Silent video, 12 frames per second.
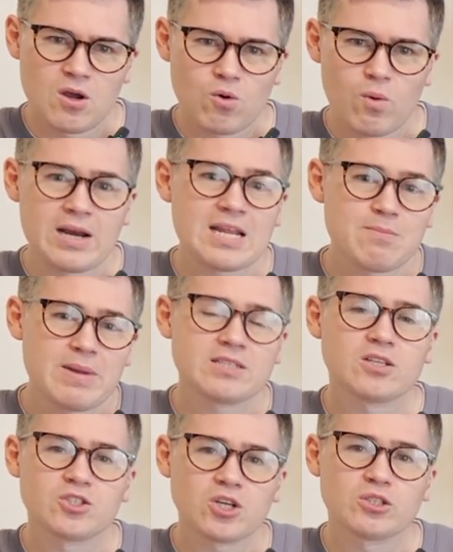When he meets
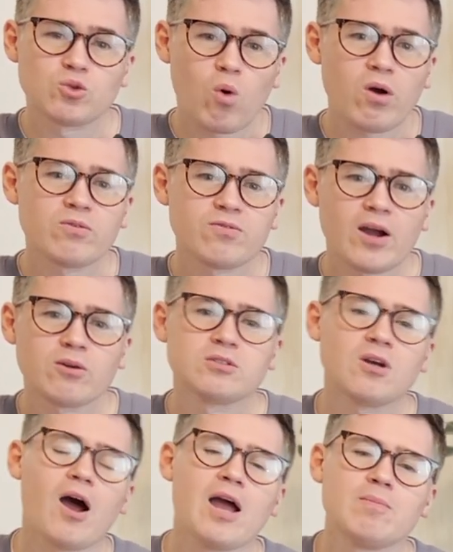the judge one final
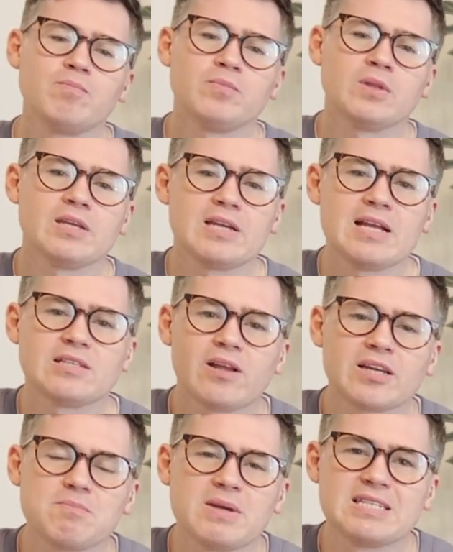time, it's
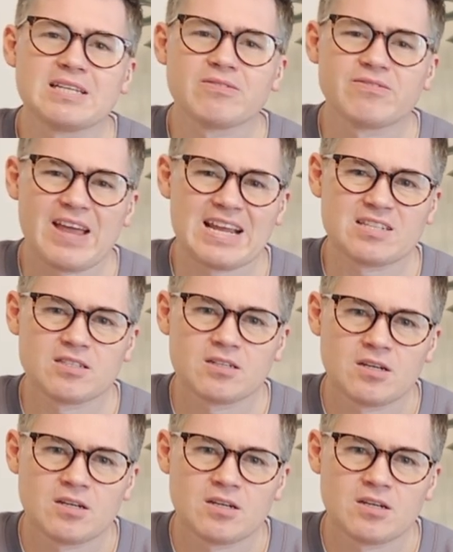like meeting fate.